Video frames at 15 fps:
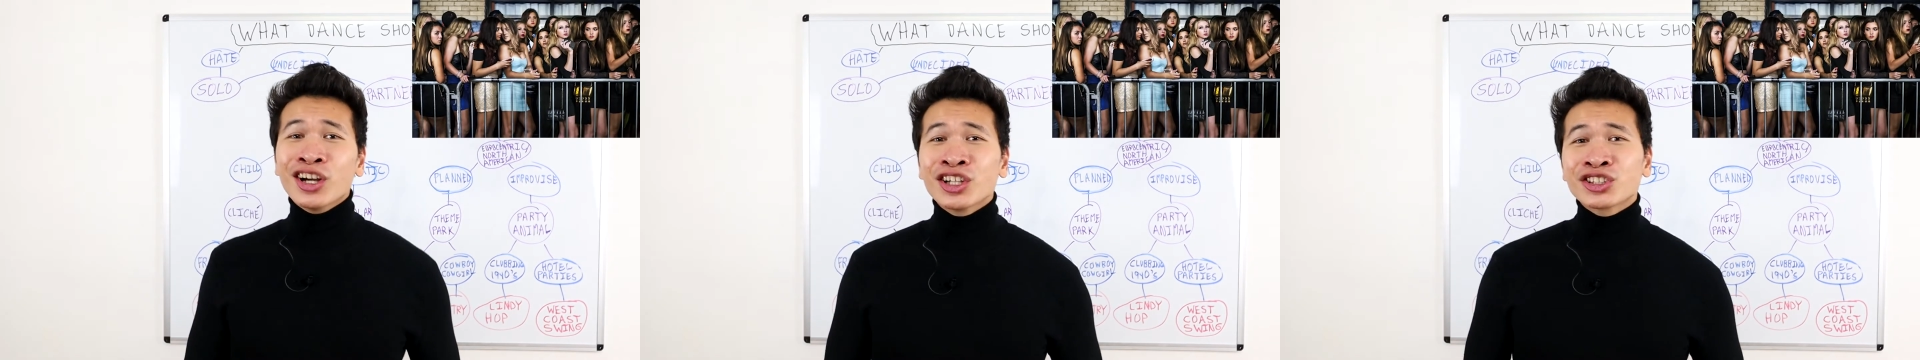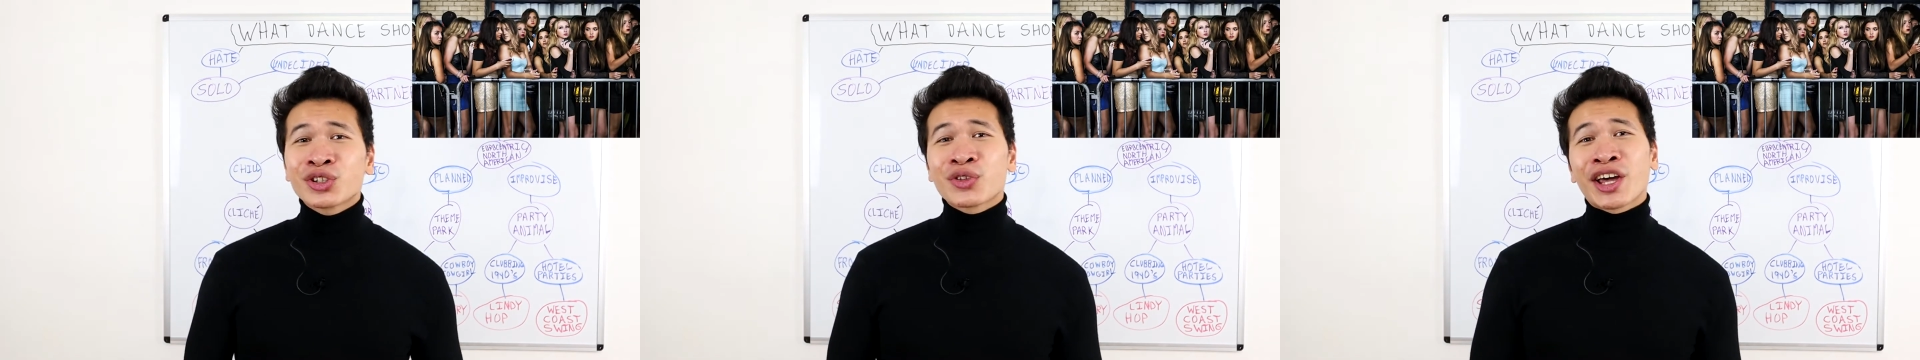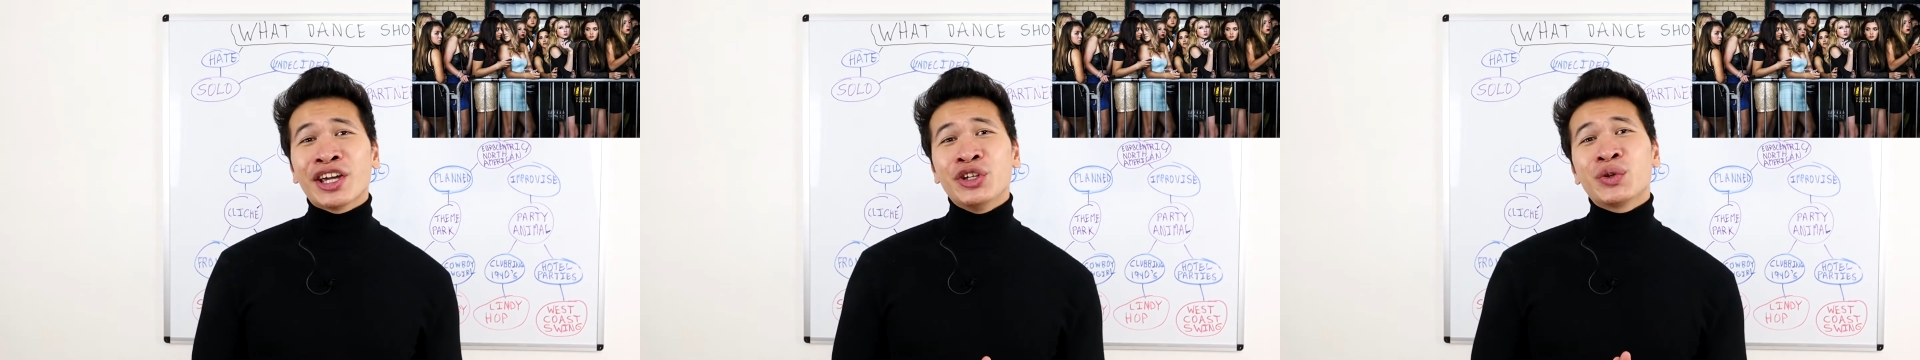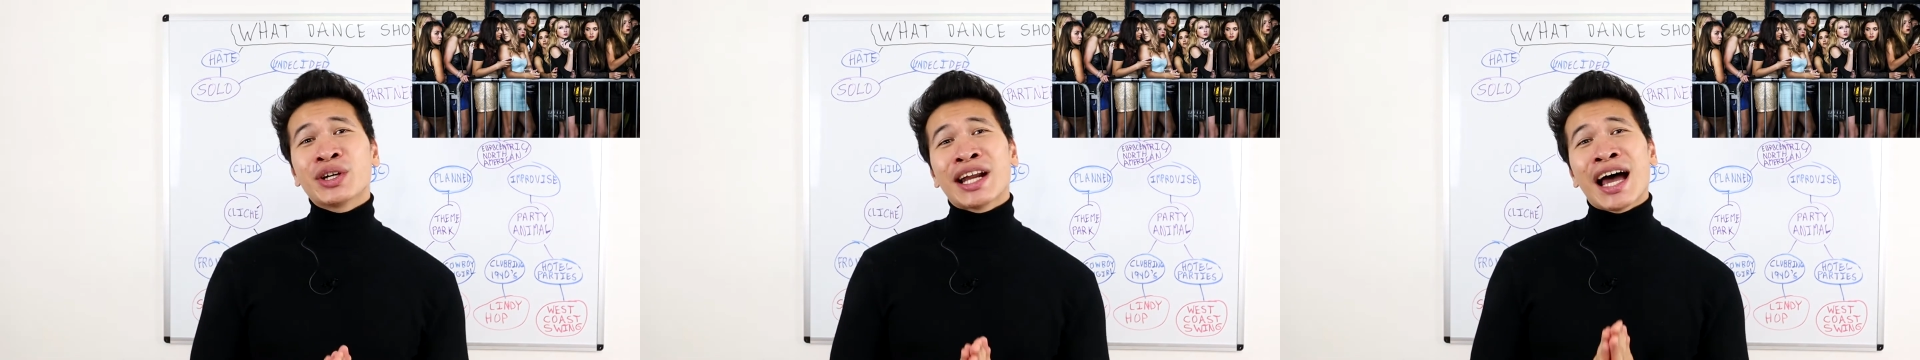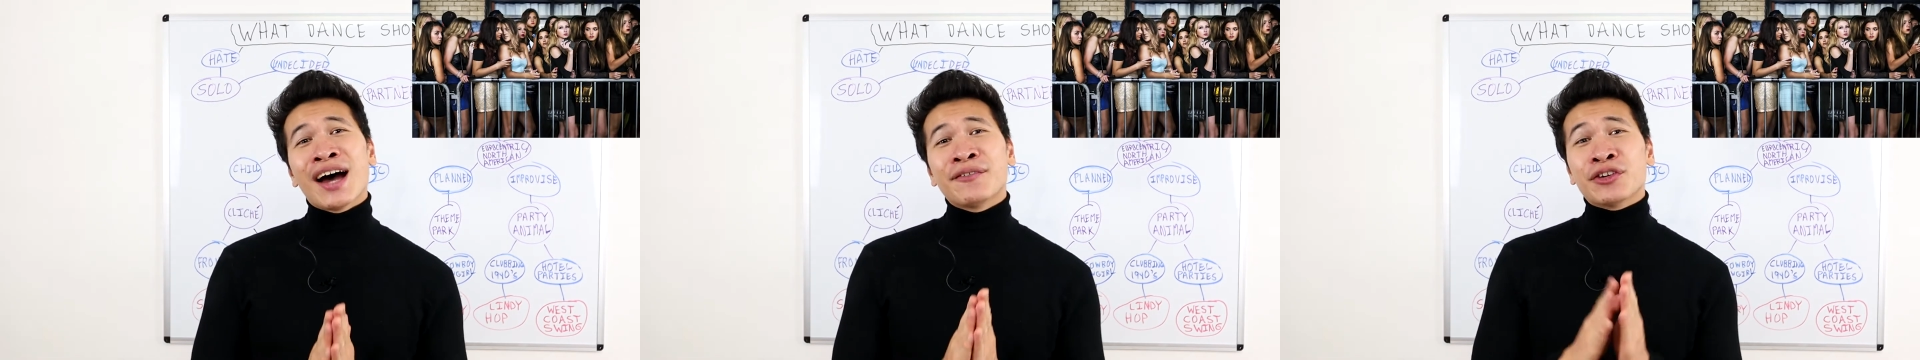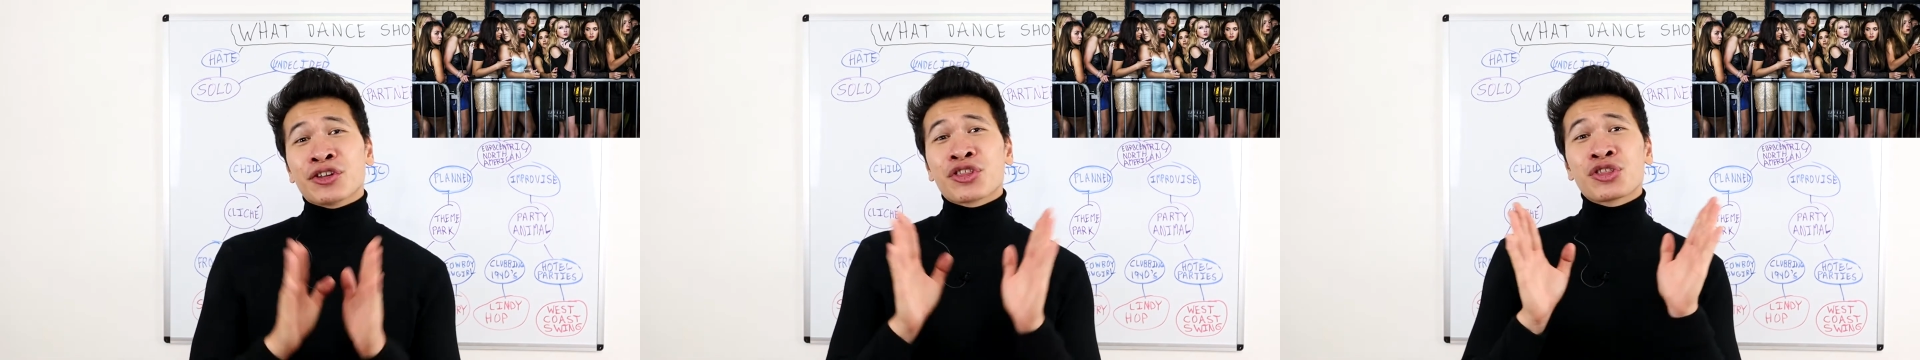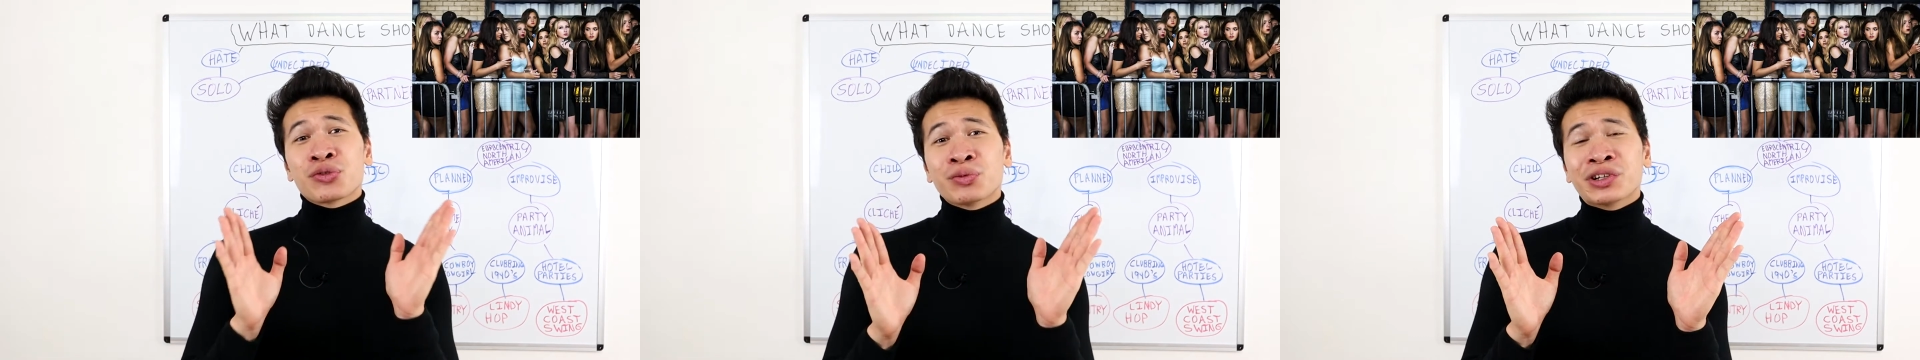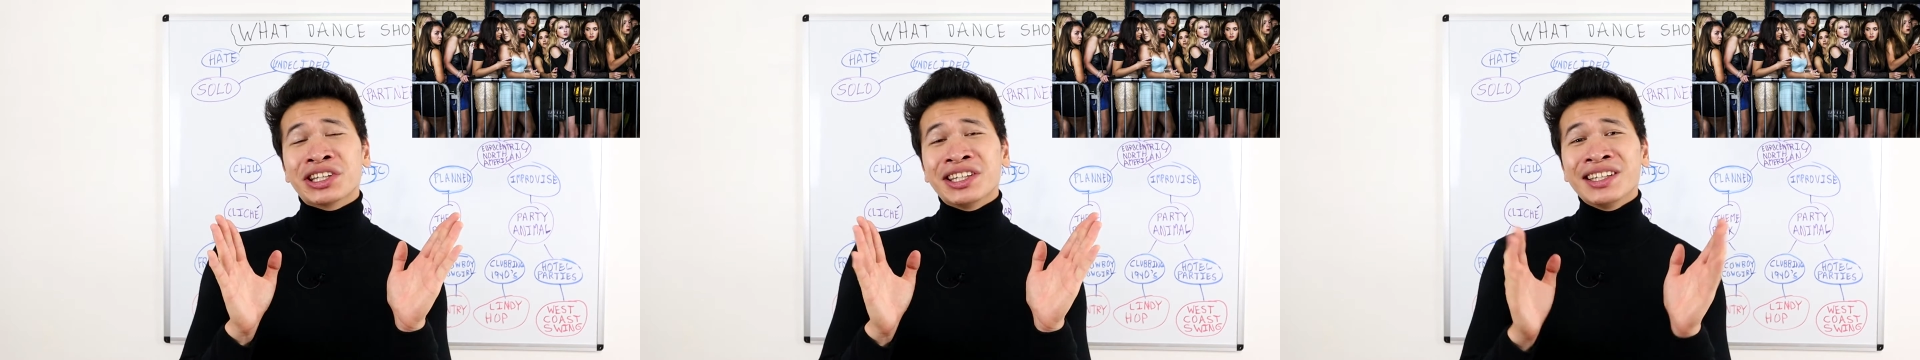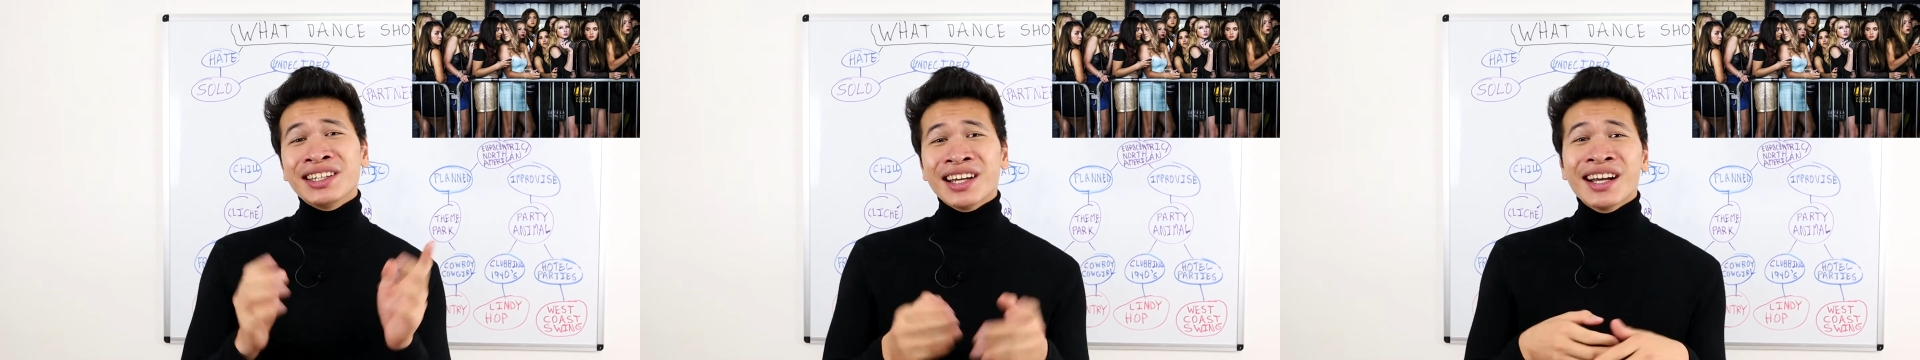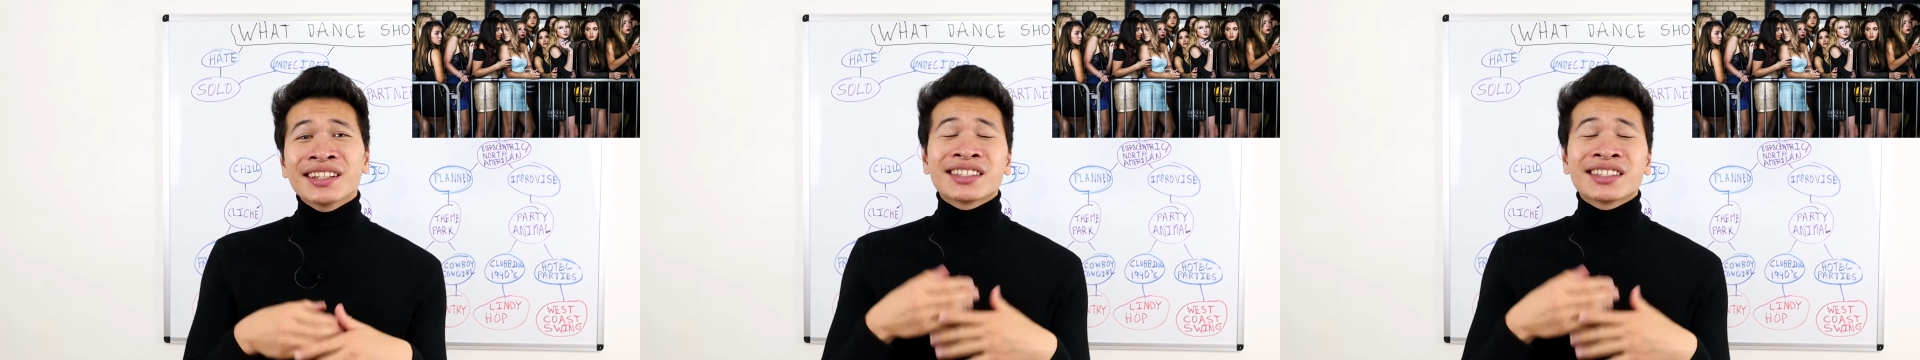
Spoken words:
so that you can have a 3